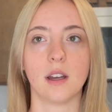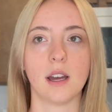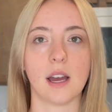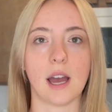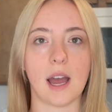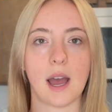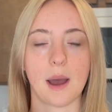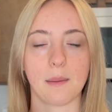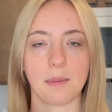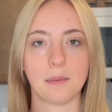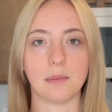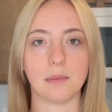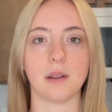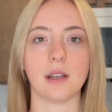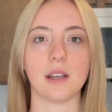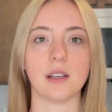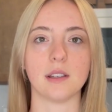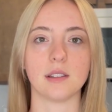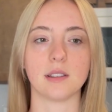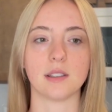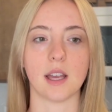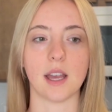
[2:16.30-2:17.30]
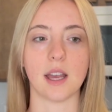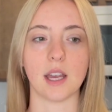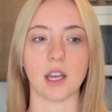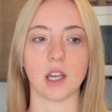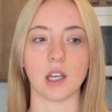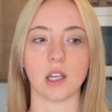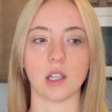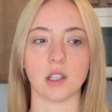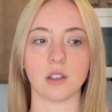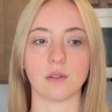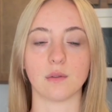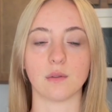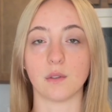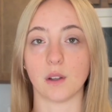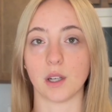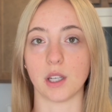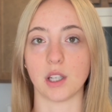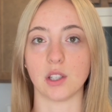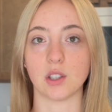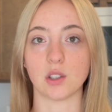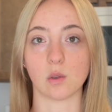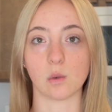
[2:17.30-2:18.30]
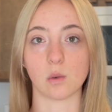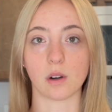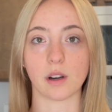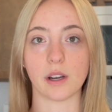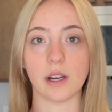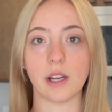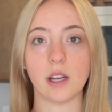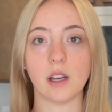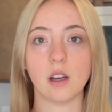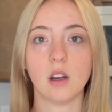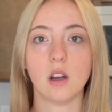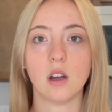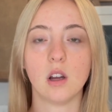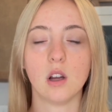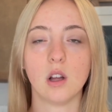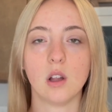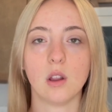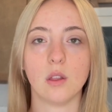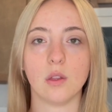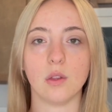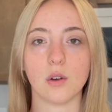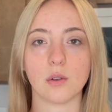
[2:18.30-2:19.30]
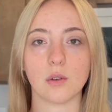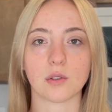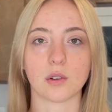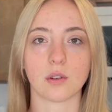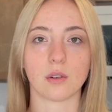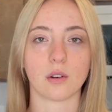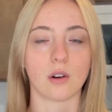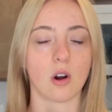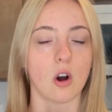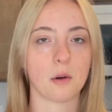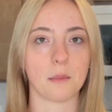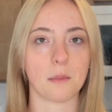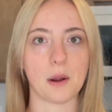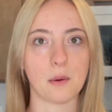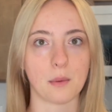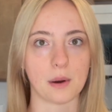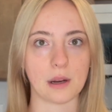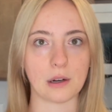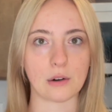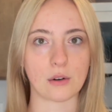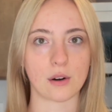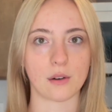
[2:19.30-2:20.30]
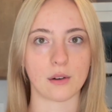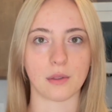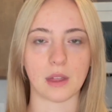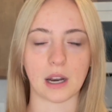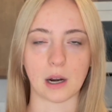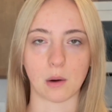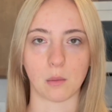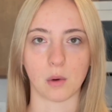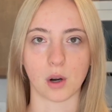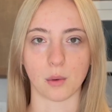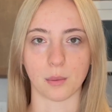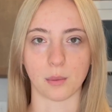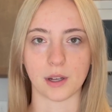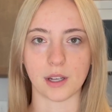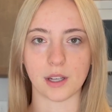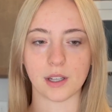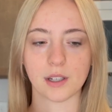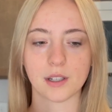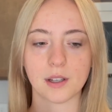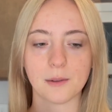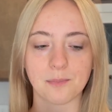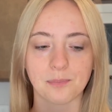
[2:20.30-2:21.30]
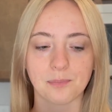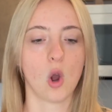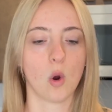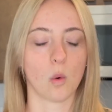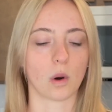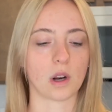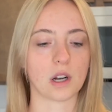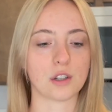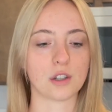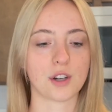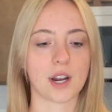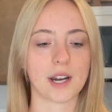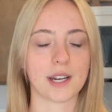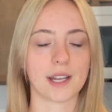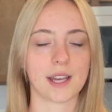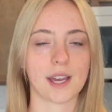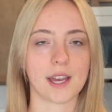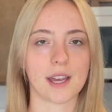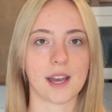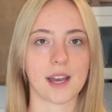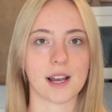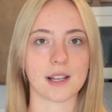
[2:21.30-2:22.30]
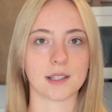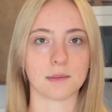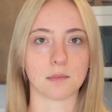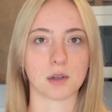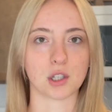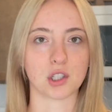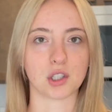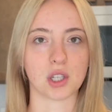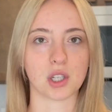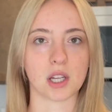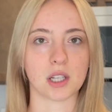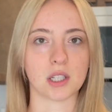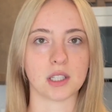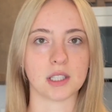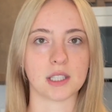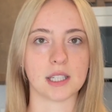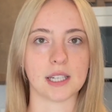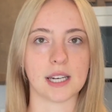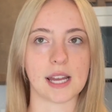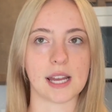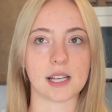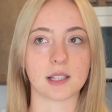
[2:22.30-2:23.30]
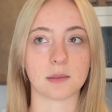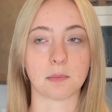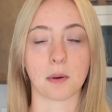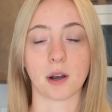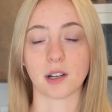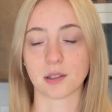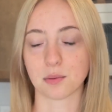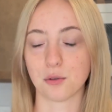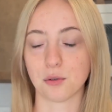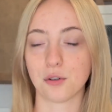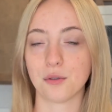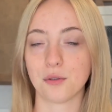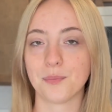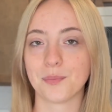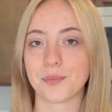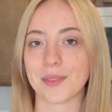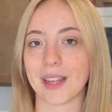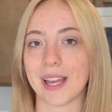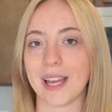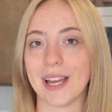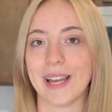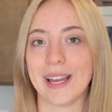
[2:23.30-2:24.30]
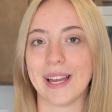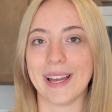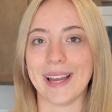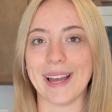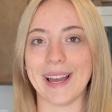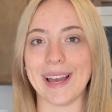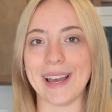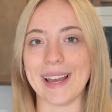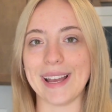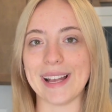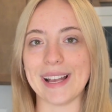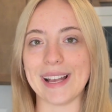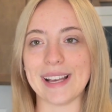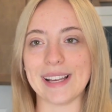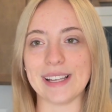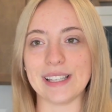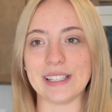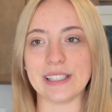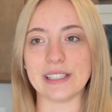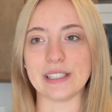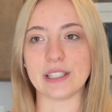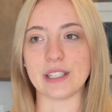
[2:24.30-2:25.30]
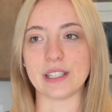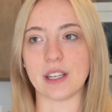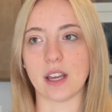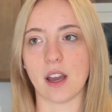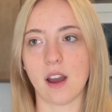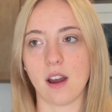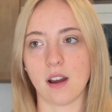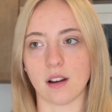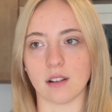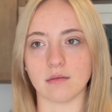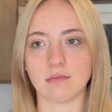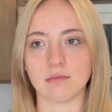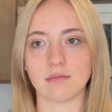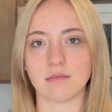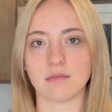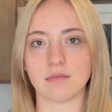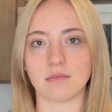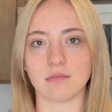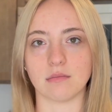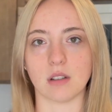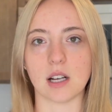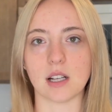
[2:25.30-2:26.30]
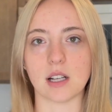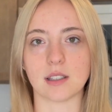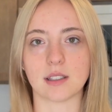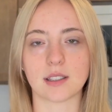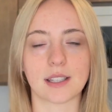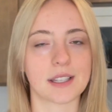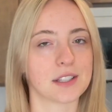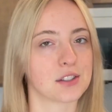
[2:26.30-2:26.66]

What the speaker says: Happy Place and Funny Story. Those are on my radar that I want to read. We're going to try to get as much done today as possible. And yeah, let's get